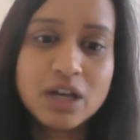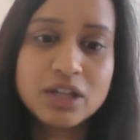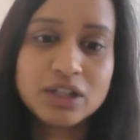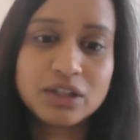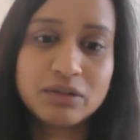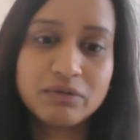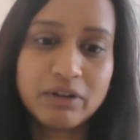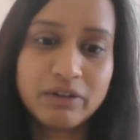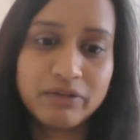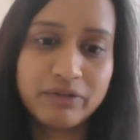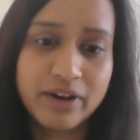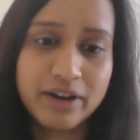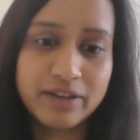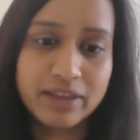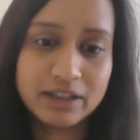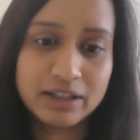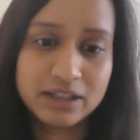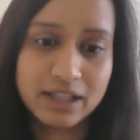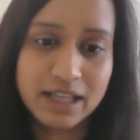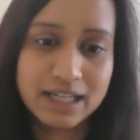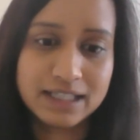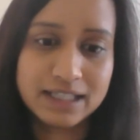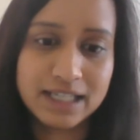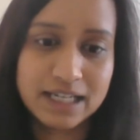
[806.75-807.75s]
to refer
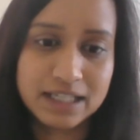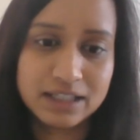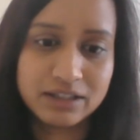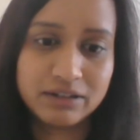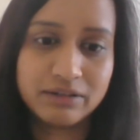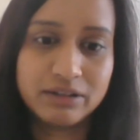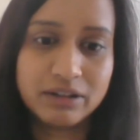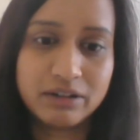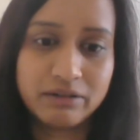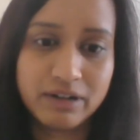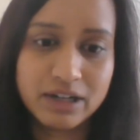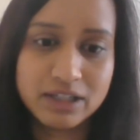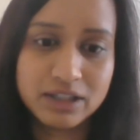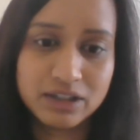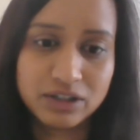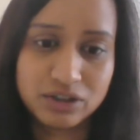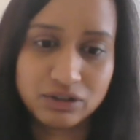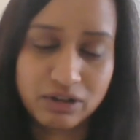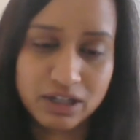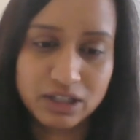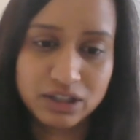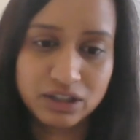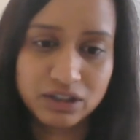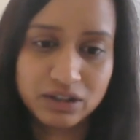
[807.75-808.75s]
to that data in the
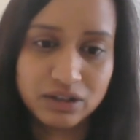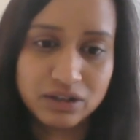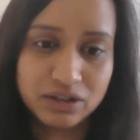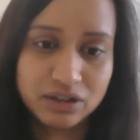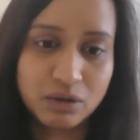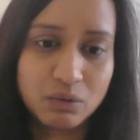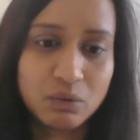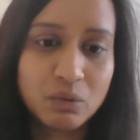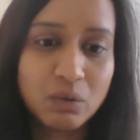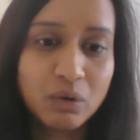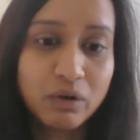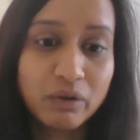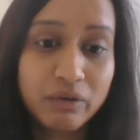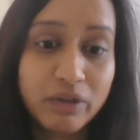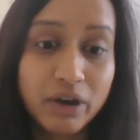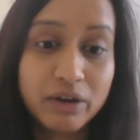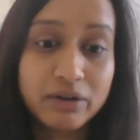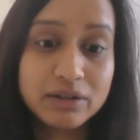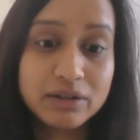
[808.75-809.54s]
registration. So all of